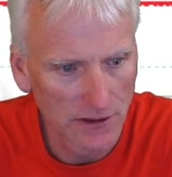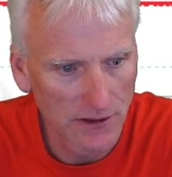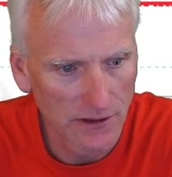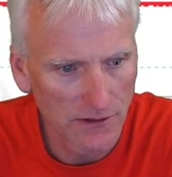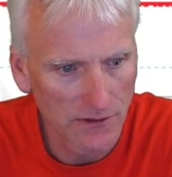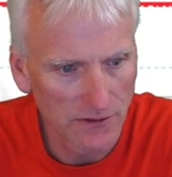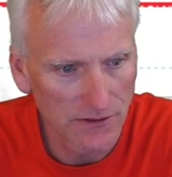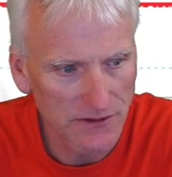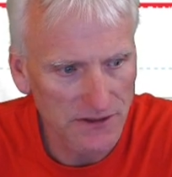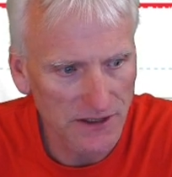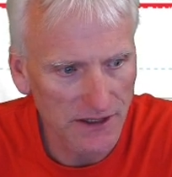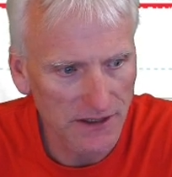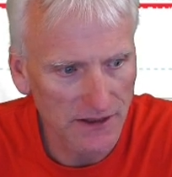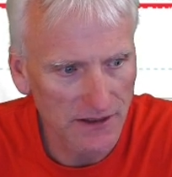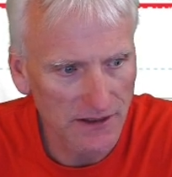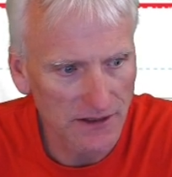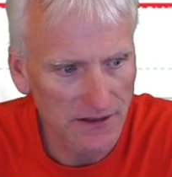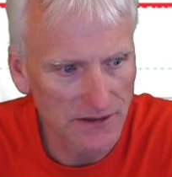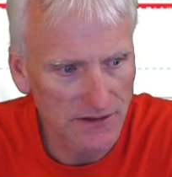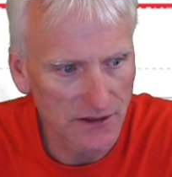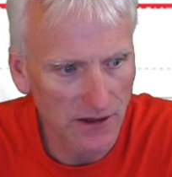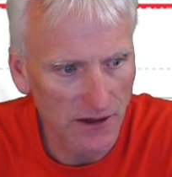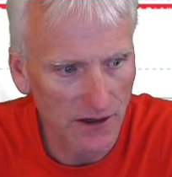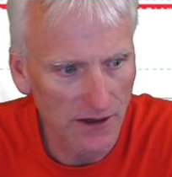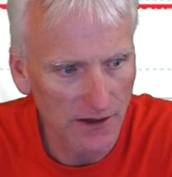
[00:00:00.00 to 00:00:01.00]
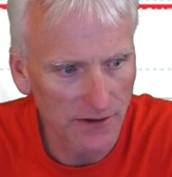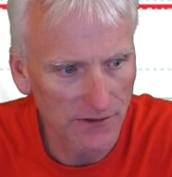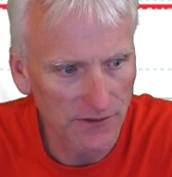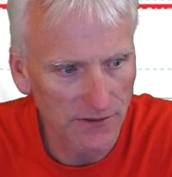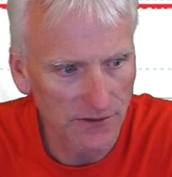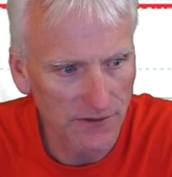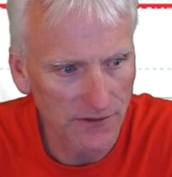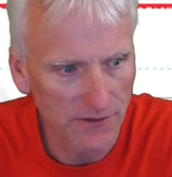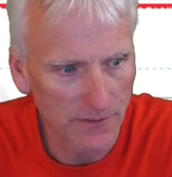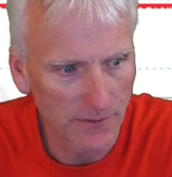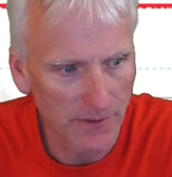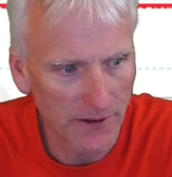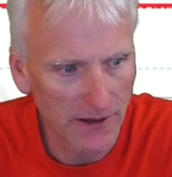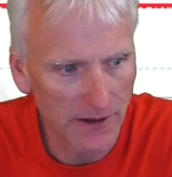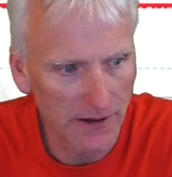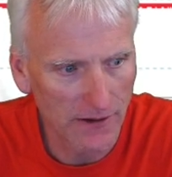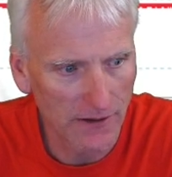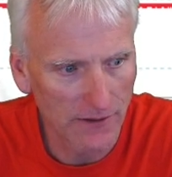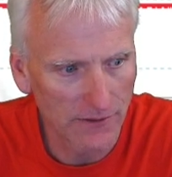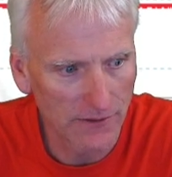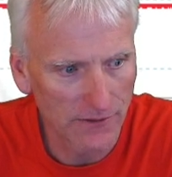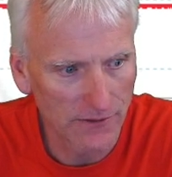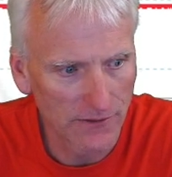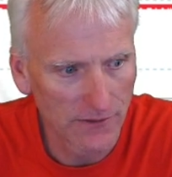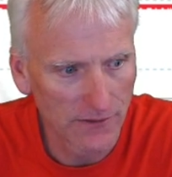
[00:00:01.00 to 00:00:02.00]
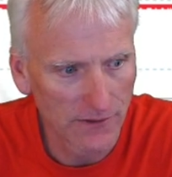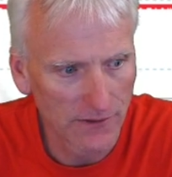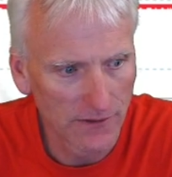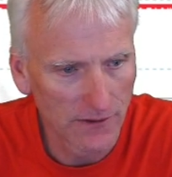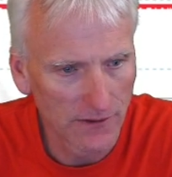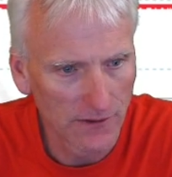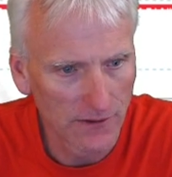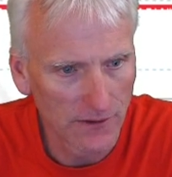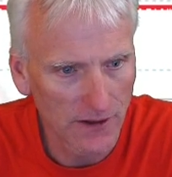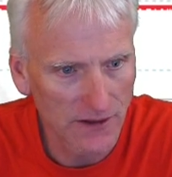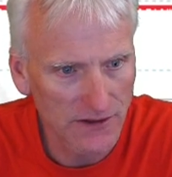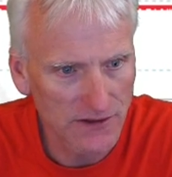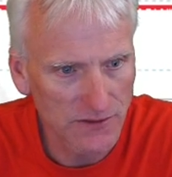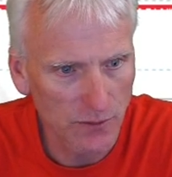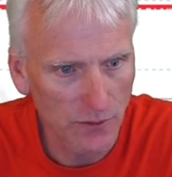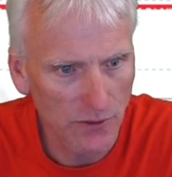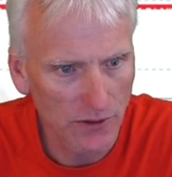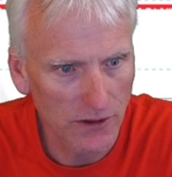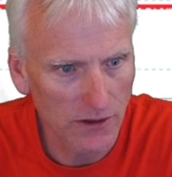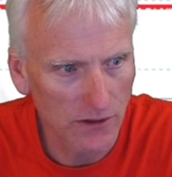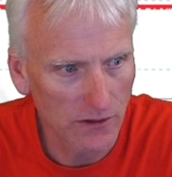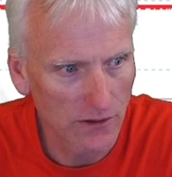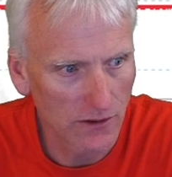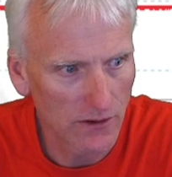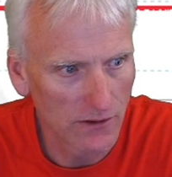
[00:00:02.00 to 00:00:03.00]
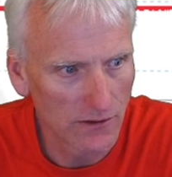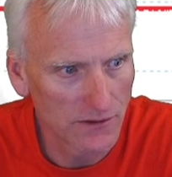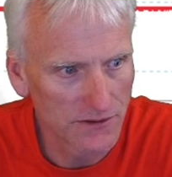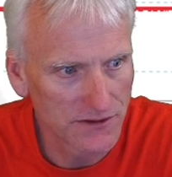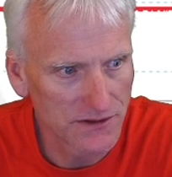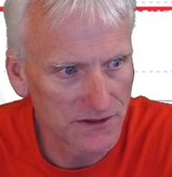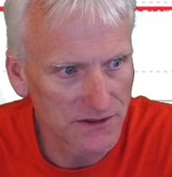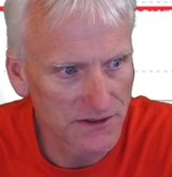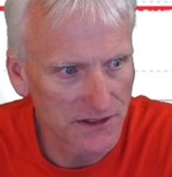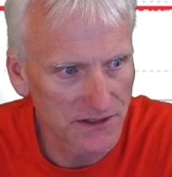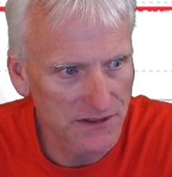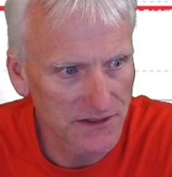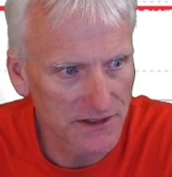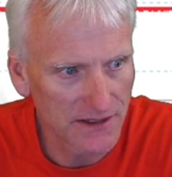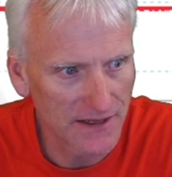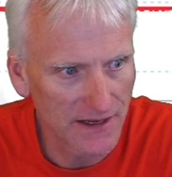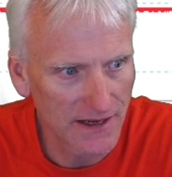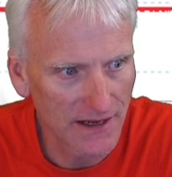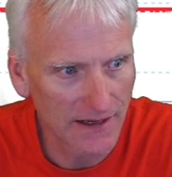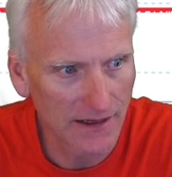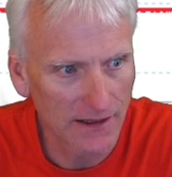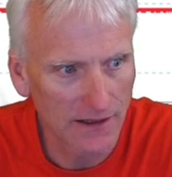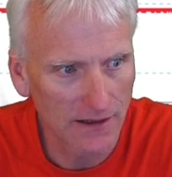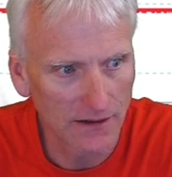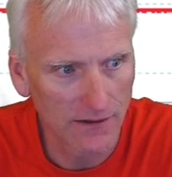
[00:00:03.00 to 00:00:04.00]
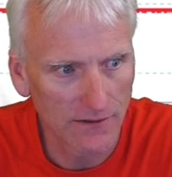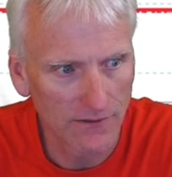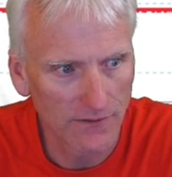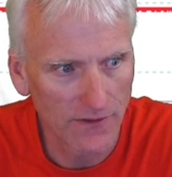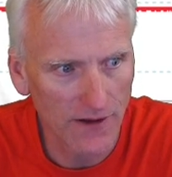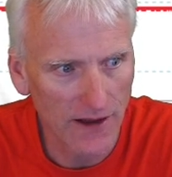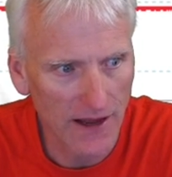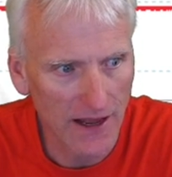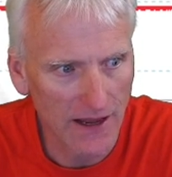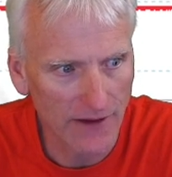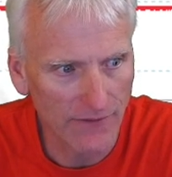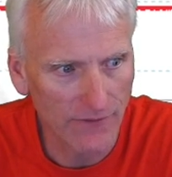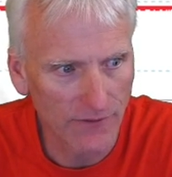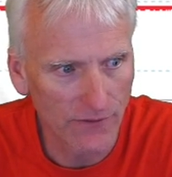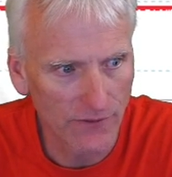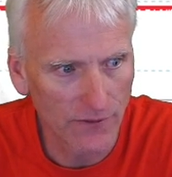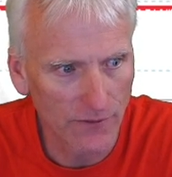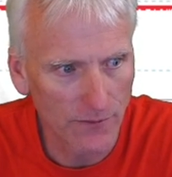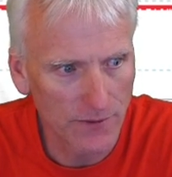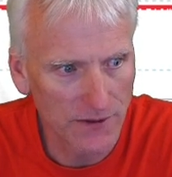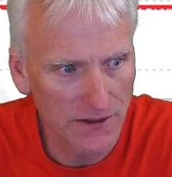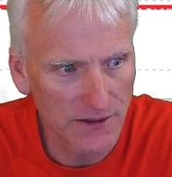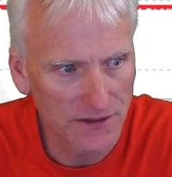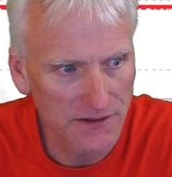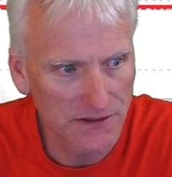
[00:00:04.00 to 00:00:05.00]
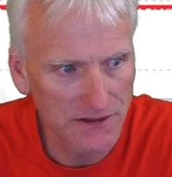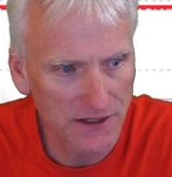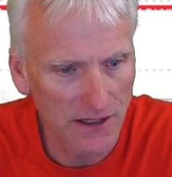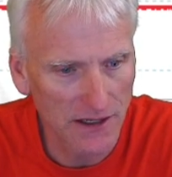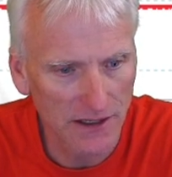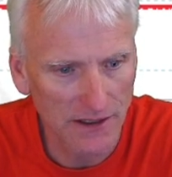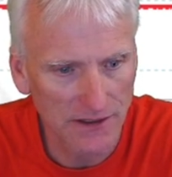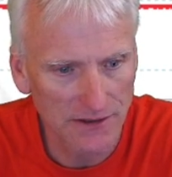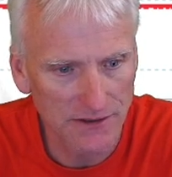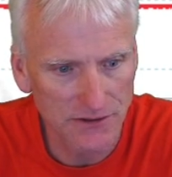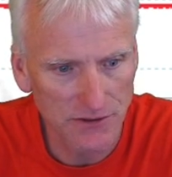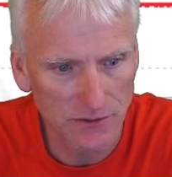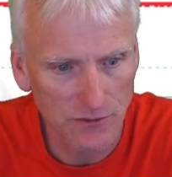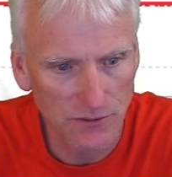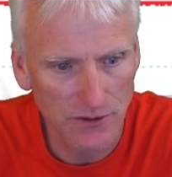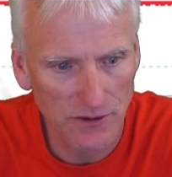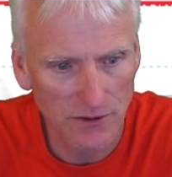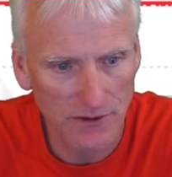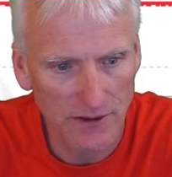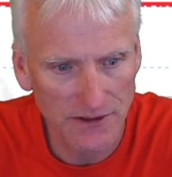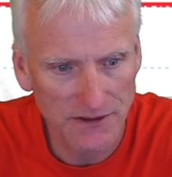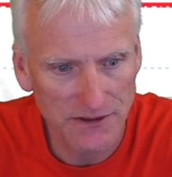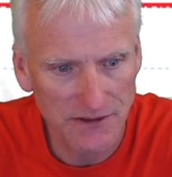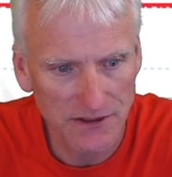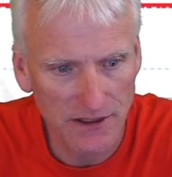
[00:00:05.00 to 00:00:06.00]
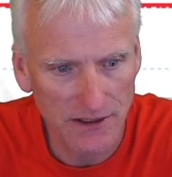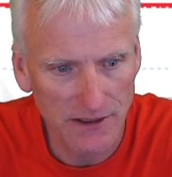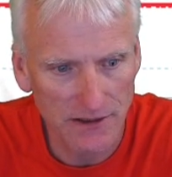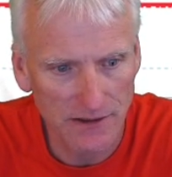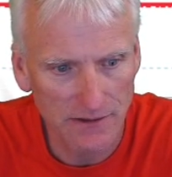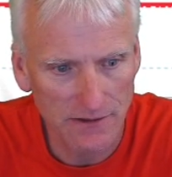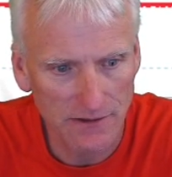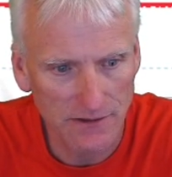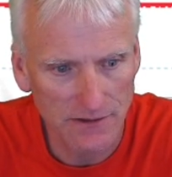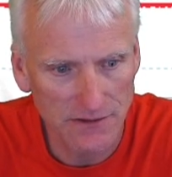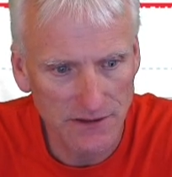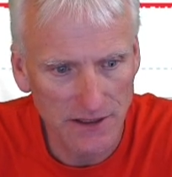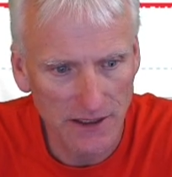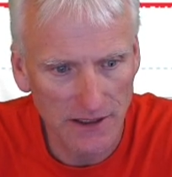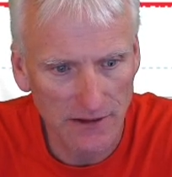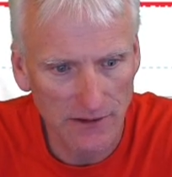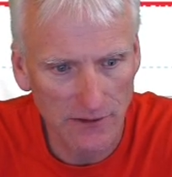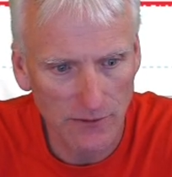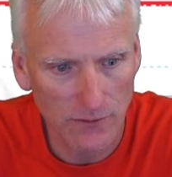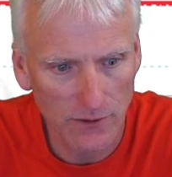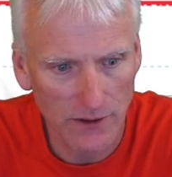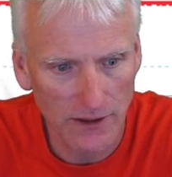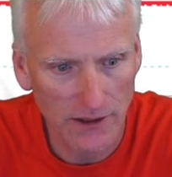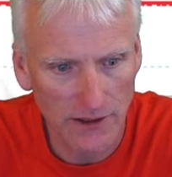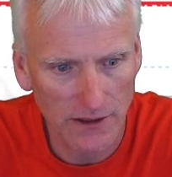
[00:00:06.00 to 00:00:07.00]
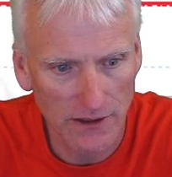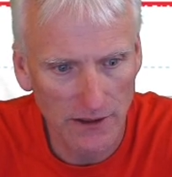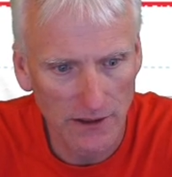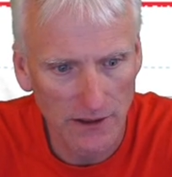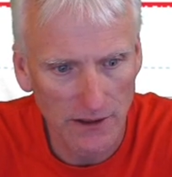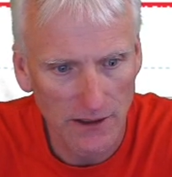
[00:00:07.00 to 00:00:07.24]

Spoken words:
Looks like the exhaust is about, it's pretty close. It says a negative half of a psi, so we know that's not exactly right.